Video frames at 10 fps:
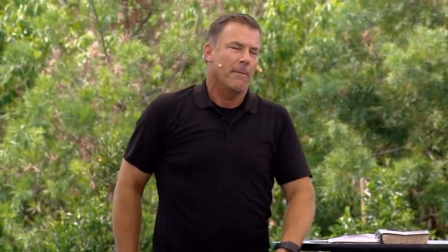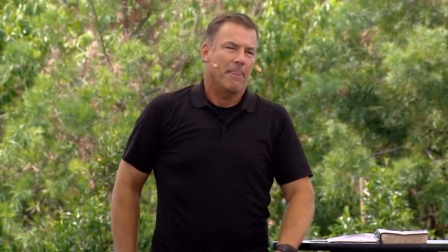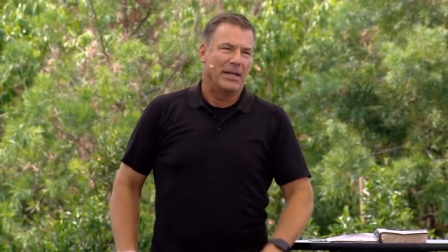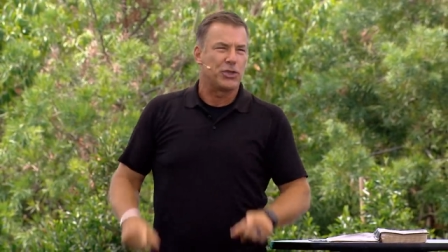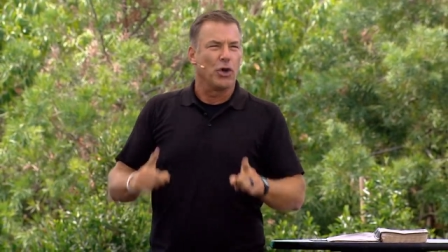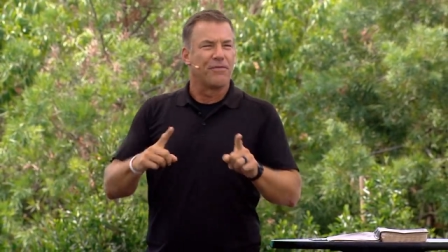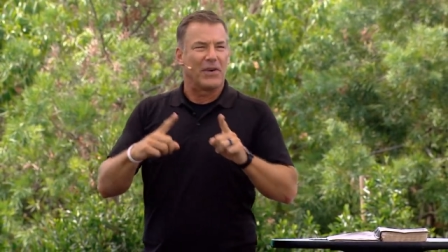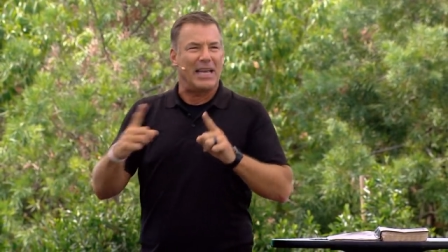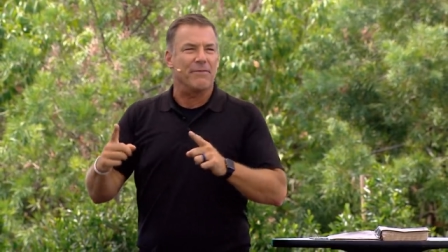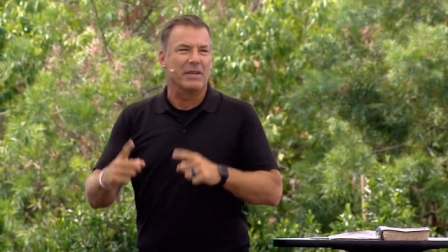And so
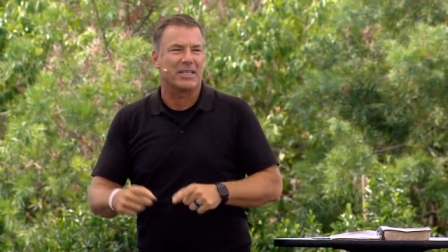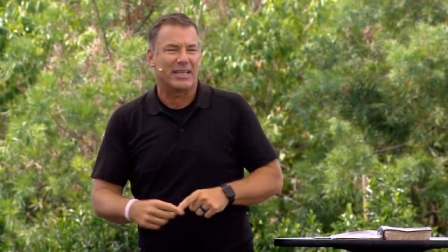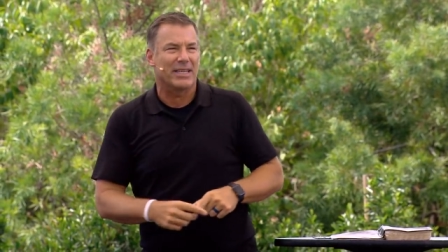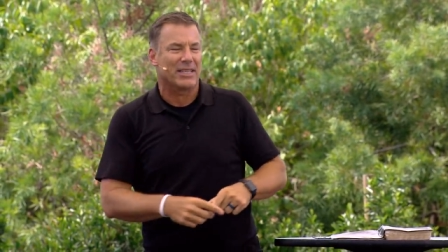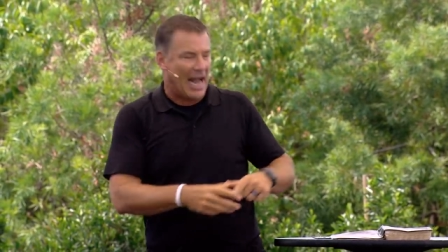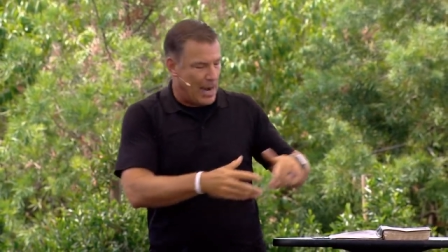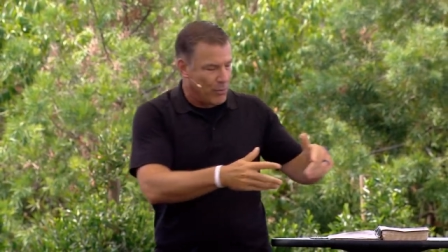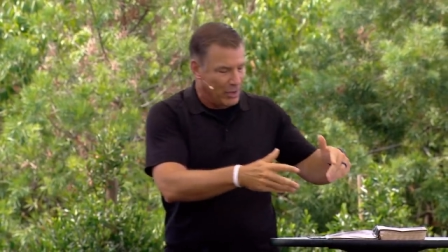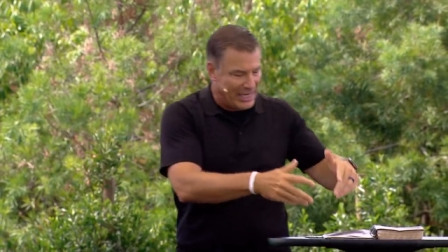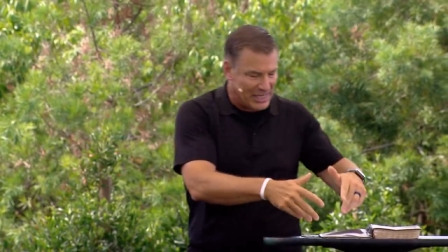forgiveness is I'm
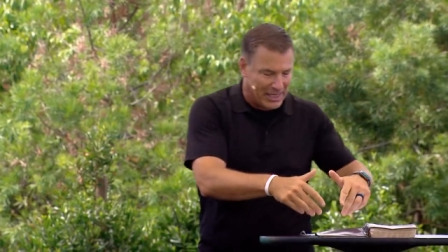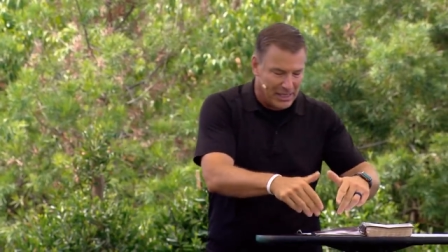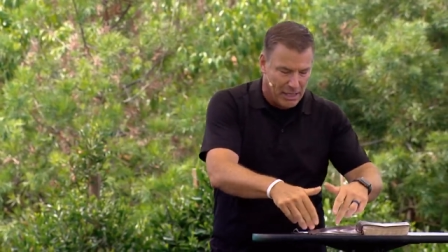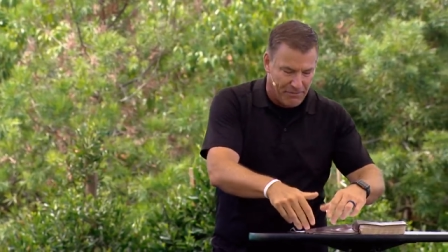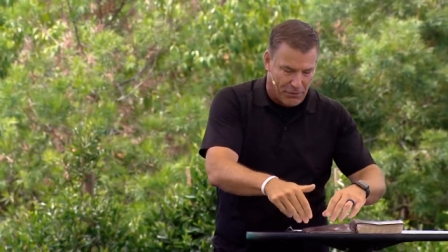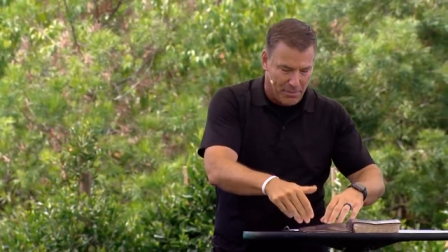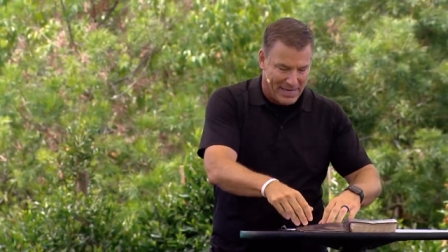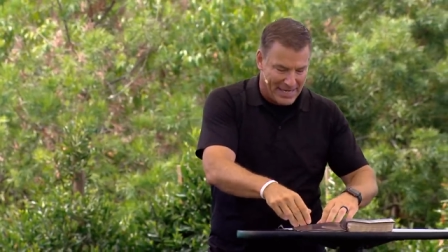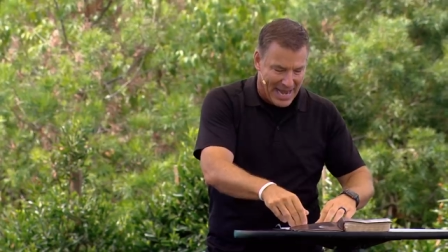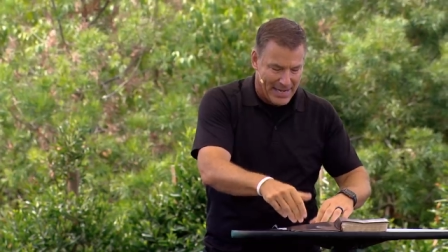releasing them from a
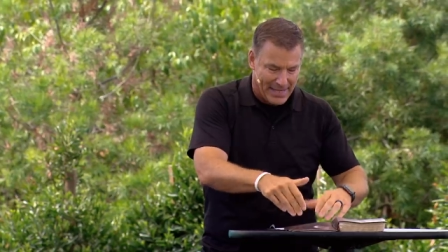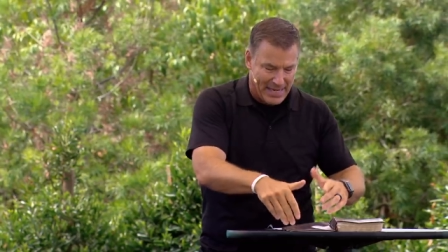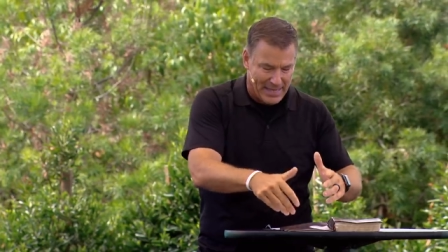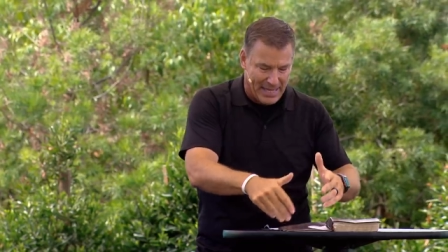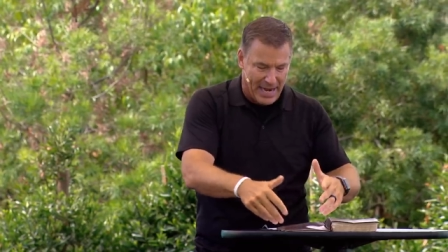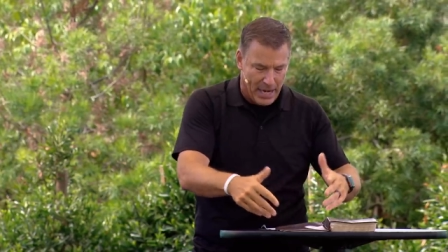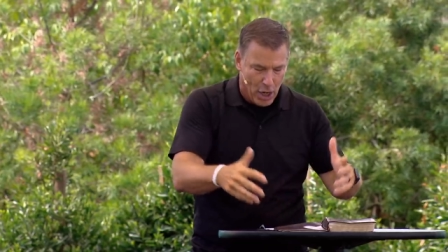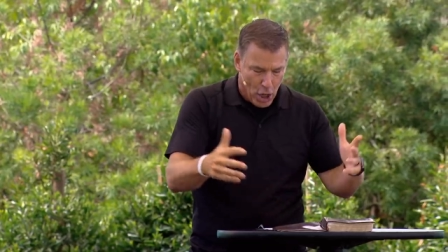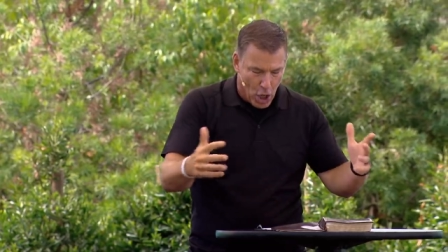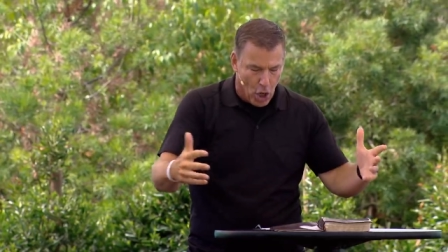debt that they
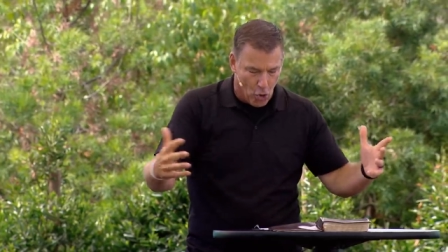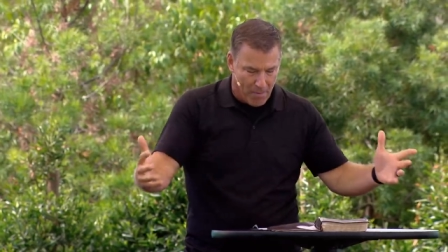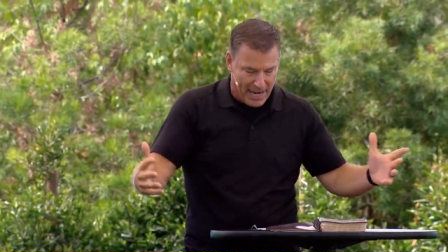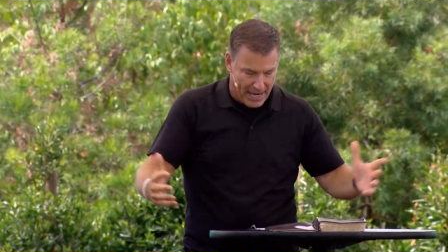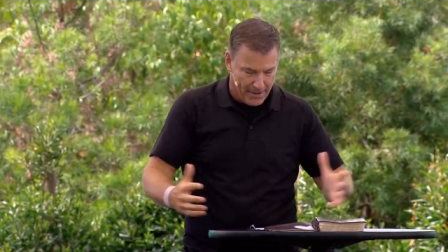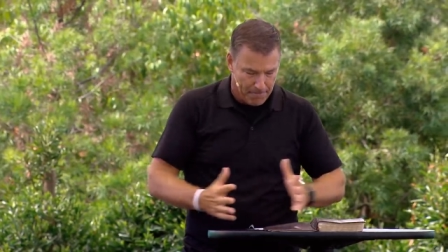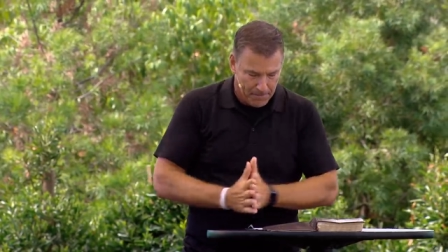owe me.